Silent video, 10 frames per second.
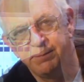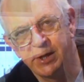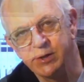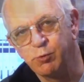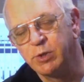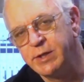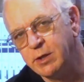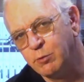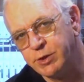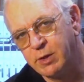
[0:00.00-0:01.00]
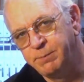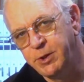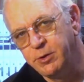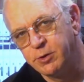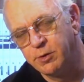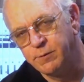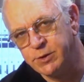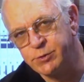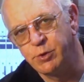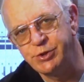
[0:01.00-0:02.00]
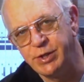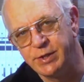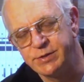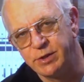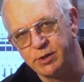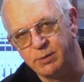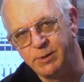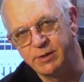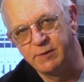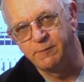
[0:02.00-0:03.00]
Because we're dealing with a computer, the switching in is a little bit